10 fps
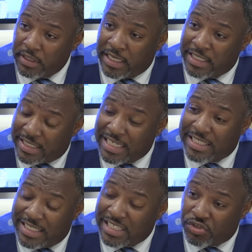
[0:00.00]
in the
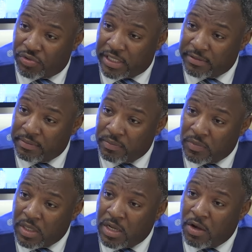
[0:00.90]
6th District,
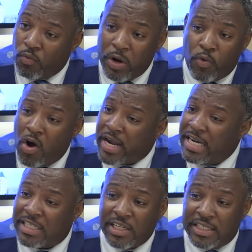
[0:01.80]
we're walking
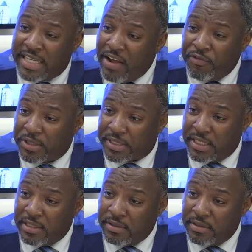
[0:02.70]
into a deficit.